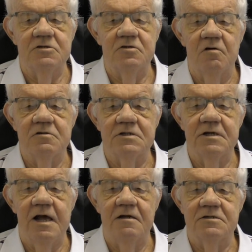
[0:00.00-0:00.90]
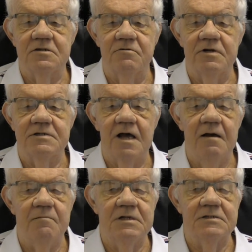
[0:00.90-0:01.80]
SARS announced a
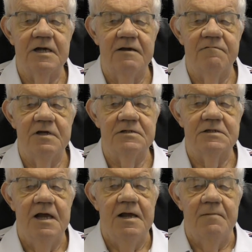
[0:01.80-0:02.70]
retirement savings